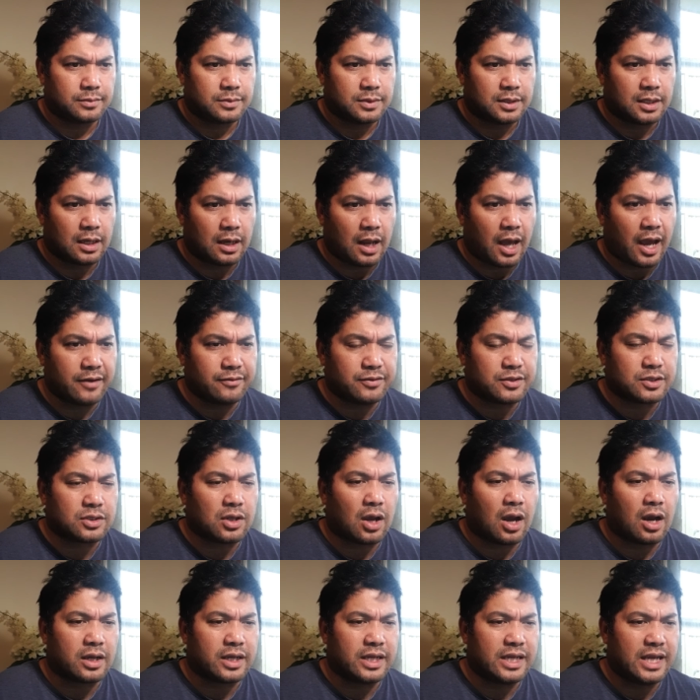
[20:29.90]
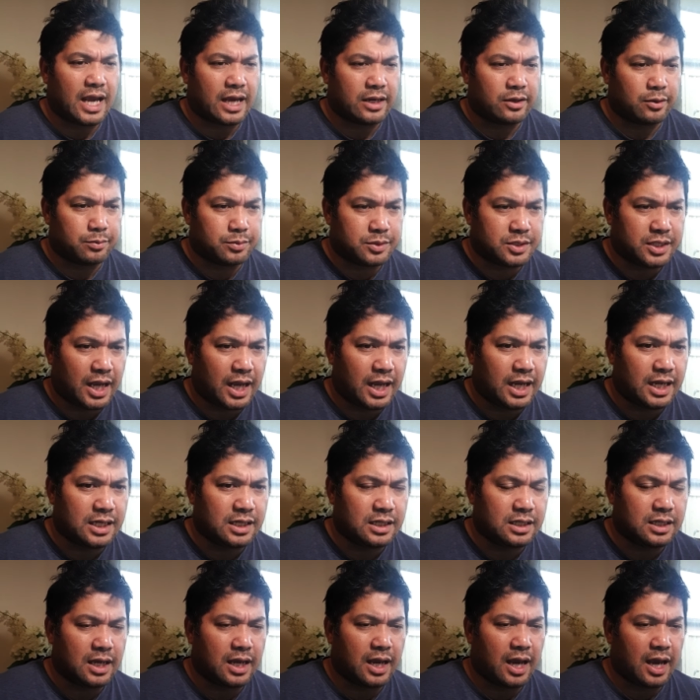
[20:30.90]
The livestock he had
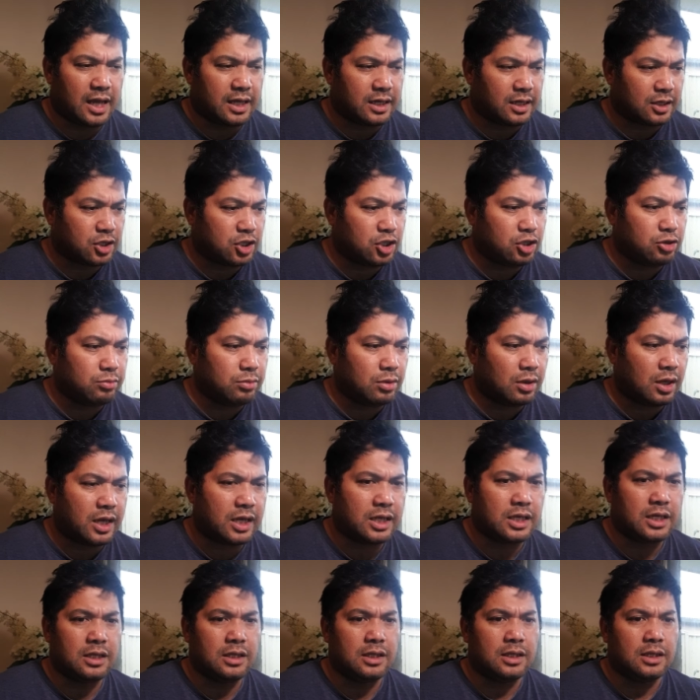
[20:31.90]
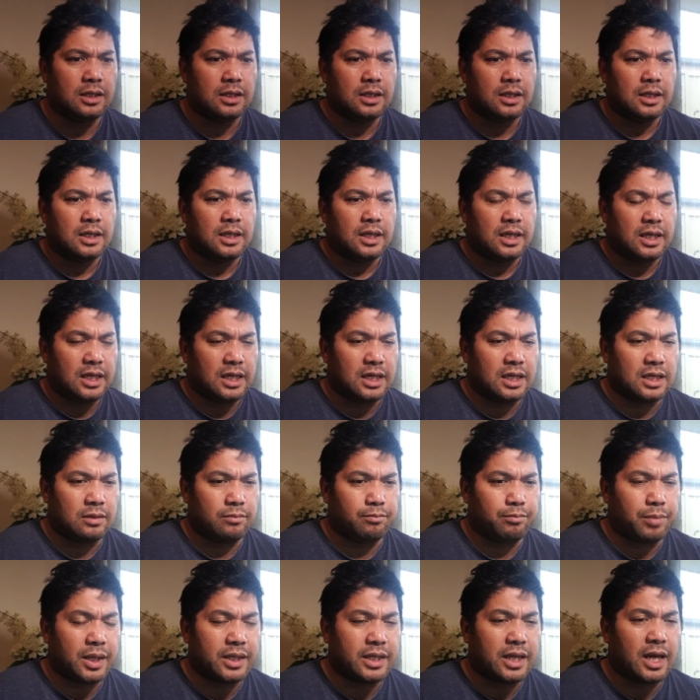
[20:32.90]
obtained and accumulated,
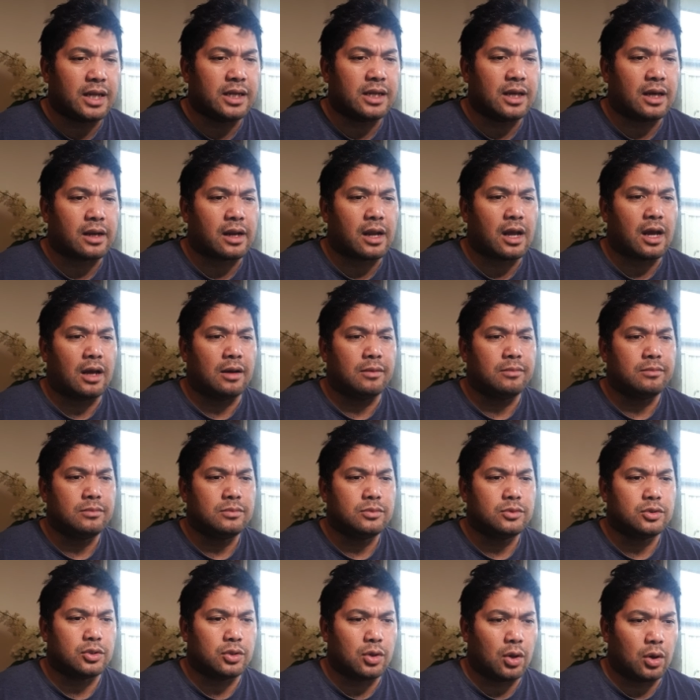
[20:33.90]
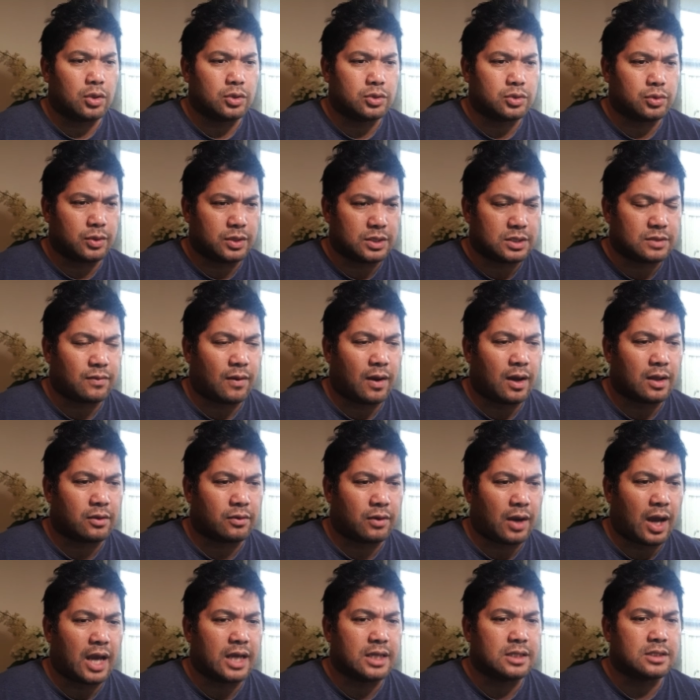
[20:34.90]
in Padan Aram to go to his
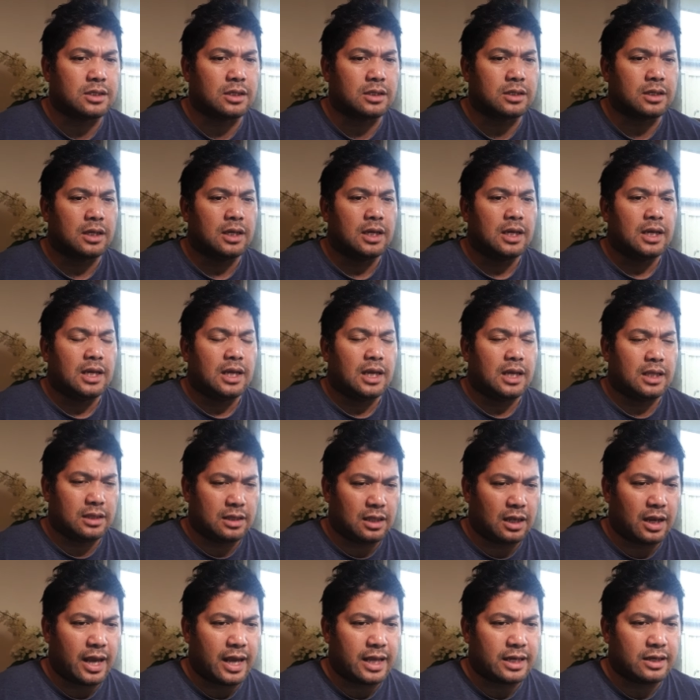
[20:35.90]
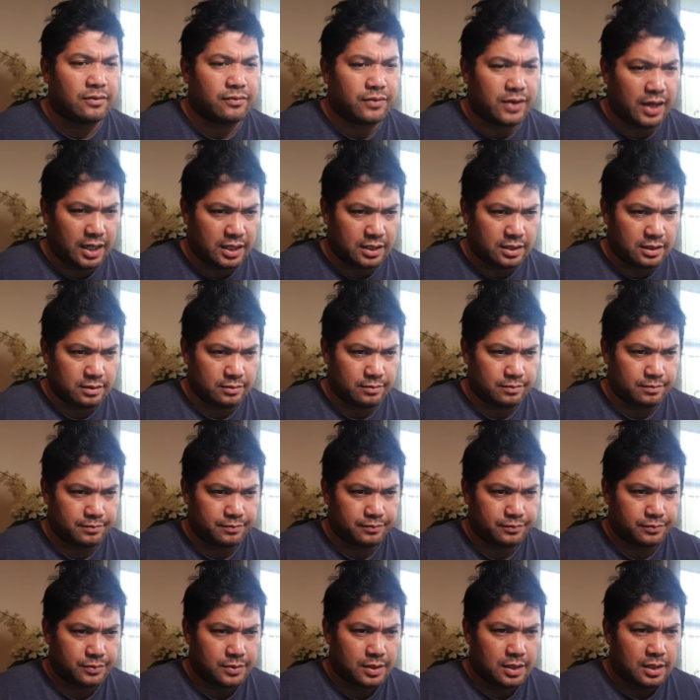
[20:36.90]
father Isaac in the land of Canaan.
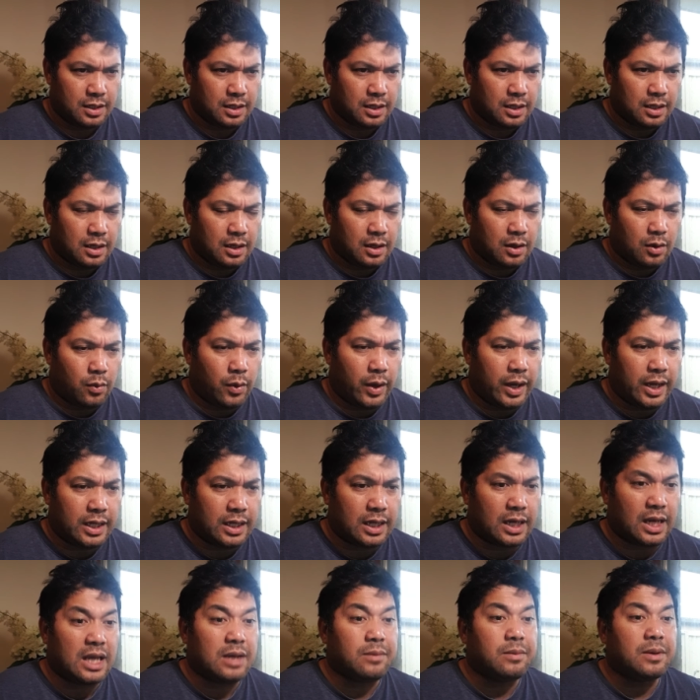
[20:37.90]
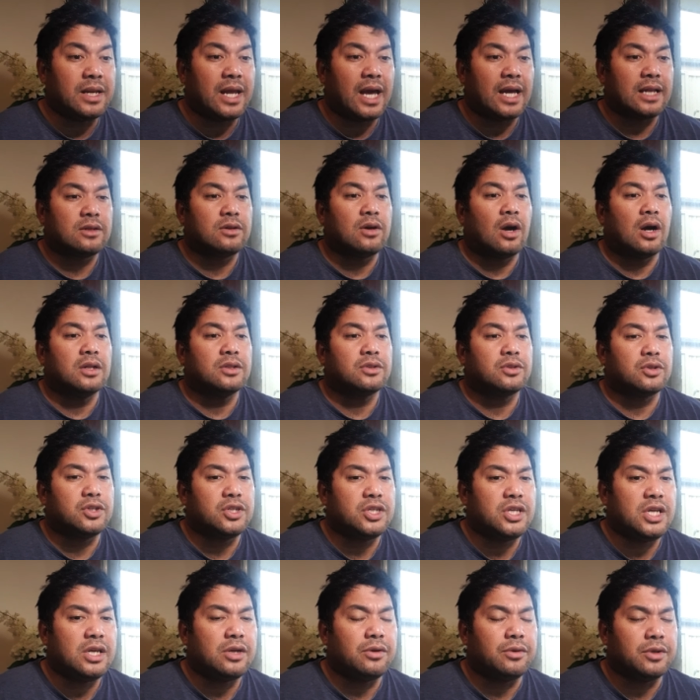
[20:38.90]
When Laban had gone to
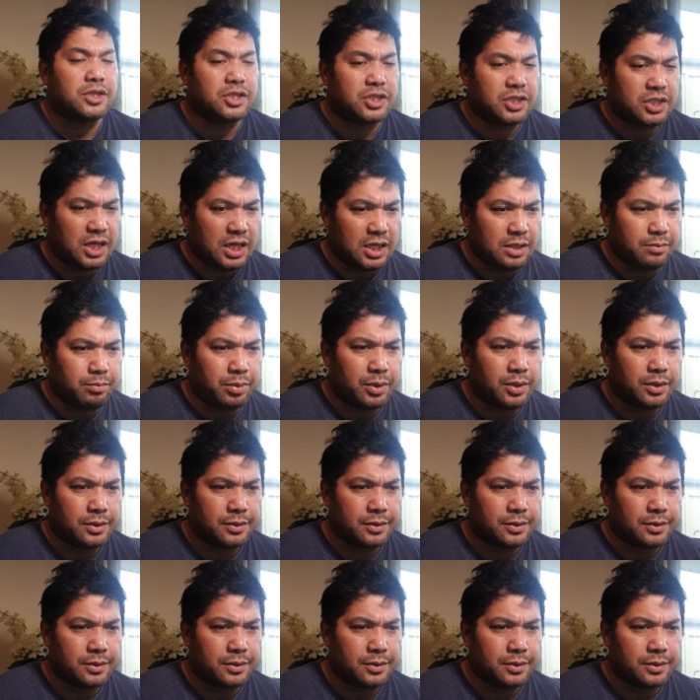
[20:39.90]
shear his sheep,